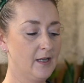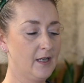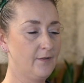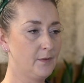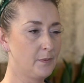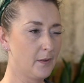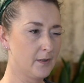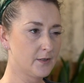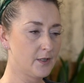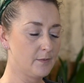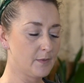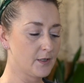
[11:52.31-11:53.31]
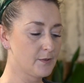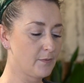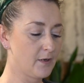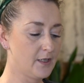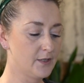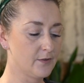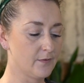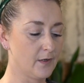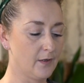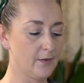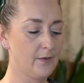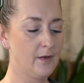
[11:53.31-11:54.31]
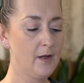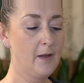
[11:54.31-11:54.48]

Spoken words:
if you put too much pressure on,